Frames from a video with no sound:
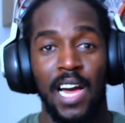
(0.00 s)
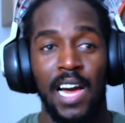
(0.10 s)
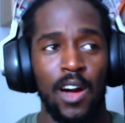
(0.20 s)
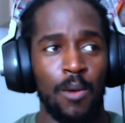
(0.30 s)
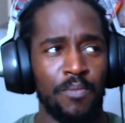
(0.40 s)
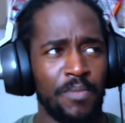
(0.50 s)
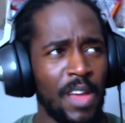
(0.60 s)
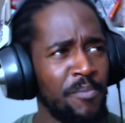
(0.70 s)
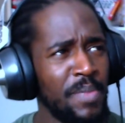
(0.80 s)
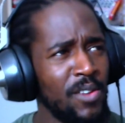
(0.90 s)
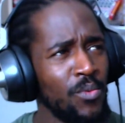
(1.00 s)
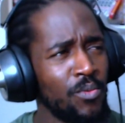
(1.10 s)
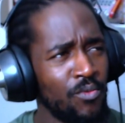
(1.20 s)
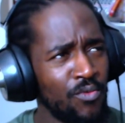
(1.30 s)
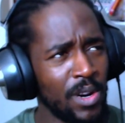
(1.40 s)
I um, have
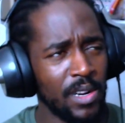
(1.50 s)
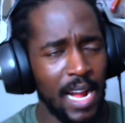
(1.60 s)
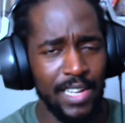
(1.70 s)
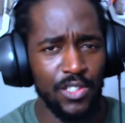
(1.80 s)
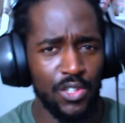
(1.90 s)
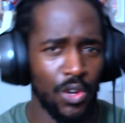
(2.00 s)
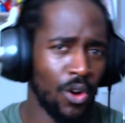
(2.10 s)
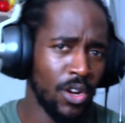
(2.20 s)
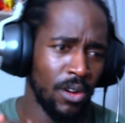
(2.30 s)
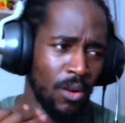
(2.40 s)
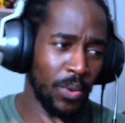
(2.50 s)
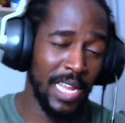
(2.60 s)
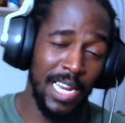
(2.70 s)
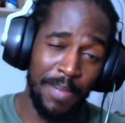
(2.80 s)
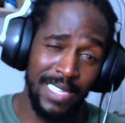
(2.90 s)
been reacting to on a
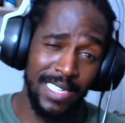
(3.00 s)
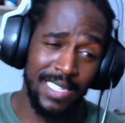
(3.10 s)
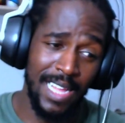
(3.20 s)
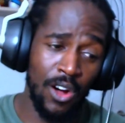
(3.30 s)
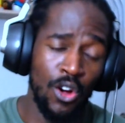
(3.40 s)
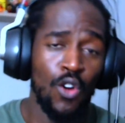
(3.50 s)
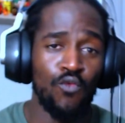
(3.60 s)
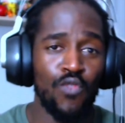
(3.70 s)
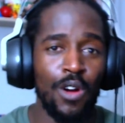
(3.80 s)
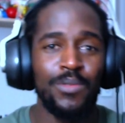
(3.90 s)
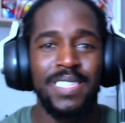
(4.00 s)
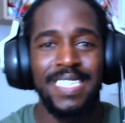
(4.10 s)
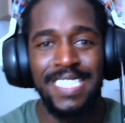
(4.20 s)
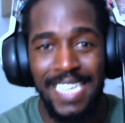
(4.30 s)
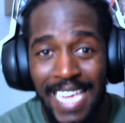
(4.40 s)
weekly basis now Road
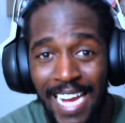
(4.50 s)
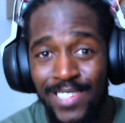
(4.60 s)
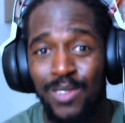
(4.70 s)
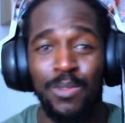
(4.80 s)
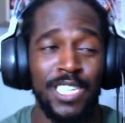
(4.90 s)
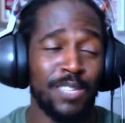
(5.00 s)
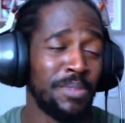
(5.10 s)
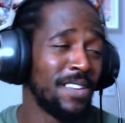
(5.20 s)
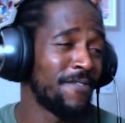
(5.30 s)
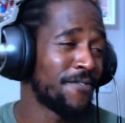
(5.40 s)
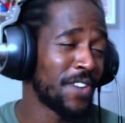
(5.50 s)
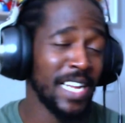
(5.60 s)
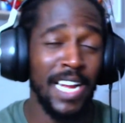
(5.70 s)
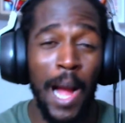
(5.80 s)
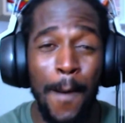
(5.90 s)
to Kingdom, which has been
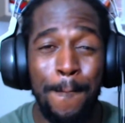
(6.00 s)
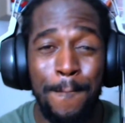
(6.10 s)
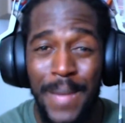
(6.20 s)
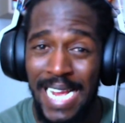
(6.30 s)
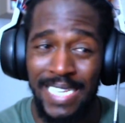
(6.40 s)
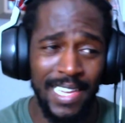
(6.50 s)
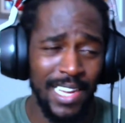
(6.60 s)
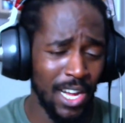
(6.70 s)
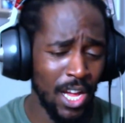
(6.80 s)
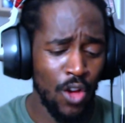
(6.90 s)
freaking amazing.